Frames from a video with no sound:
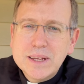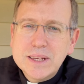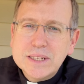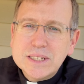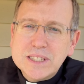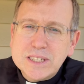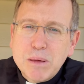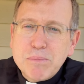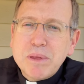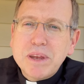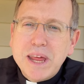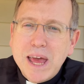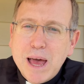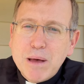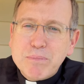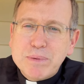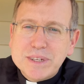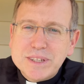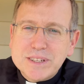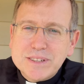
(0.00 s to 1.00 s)
Something
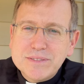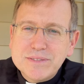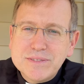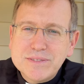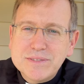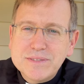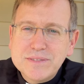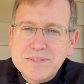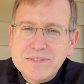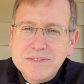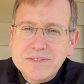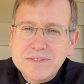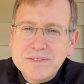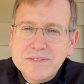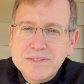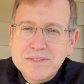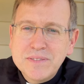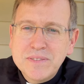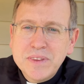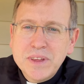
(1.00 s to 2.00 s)
happened.
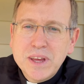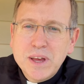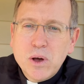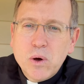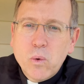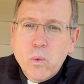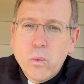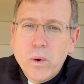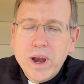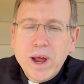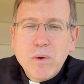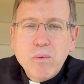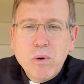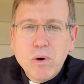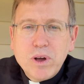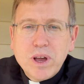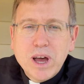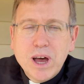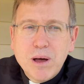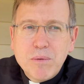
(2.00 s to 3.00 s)
When I
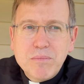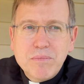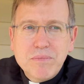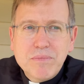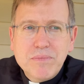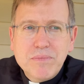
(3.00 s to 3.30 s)
woke up,